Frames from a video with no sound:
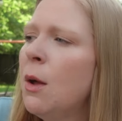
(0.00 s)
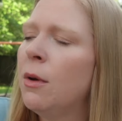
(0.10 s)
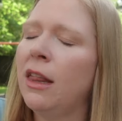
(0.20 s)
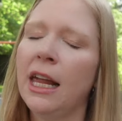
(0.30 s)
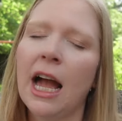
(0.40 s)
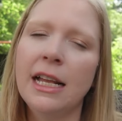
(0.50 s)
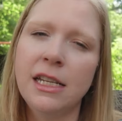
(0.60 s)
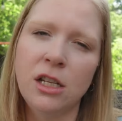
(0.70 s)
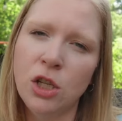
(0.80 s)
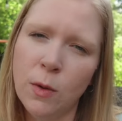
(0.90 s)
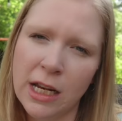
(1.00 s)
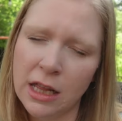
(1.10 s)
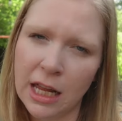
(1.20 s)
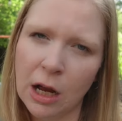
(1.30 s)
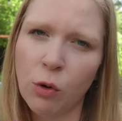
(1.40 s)
But like, I didn't do
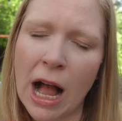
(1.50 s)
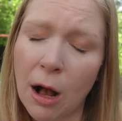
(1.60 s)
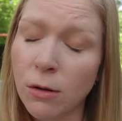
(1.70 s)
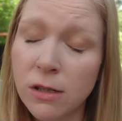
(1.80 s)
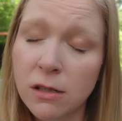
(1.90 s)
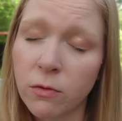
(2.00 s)
anything house